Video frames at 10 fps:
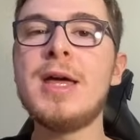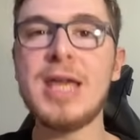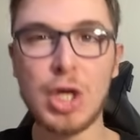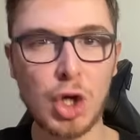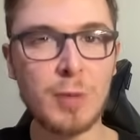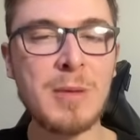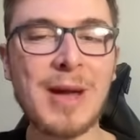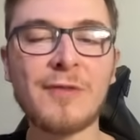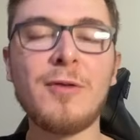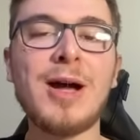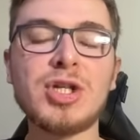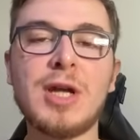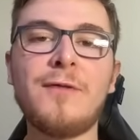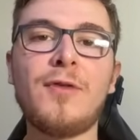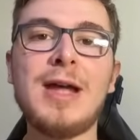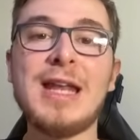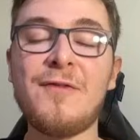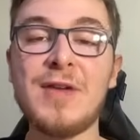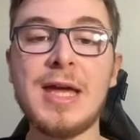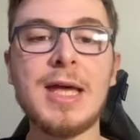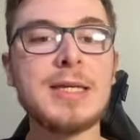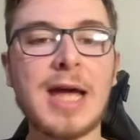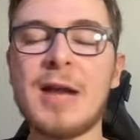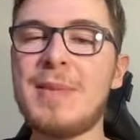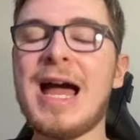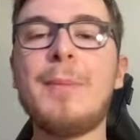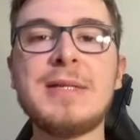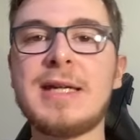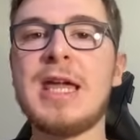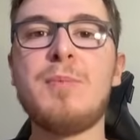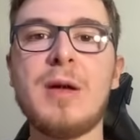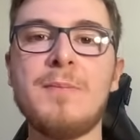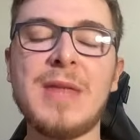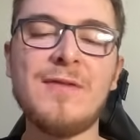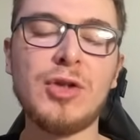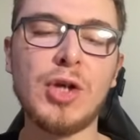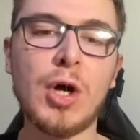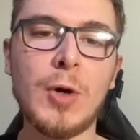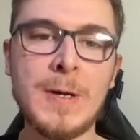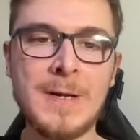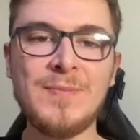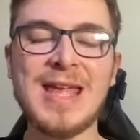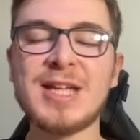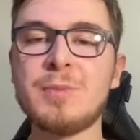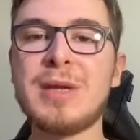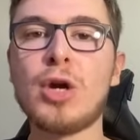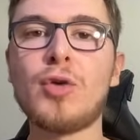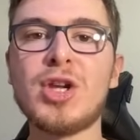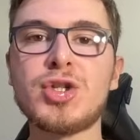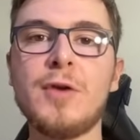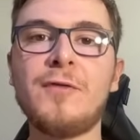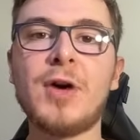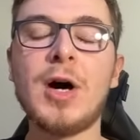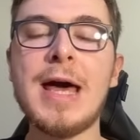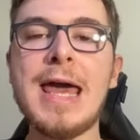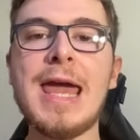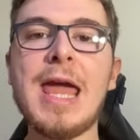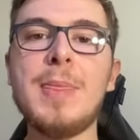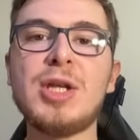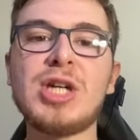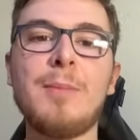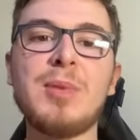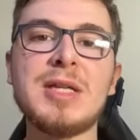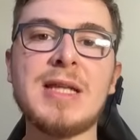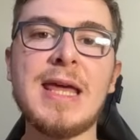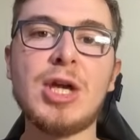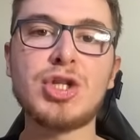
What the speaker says: He could be back for Matchday 3, and if he is, I'd be happy to keep him, even though he hasn't been great so far in the Champions League.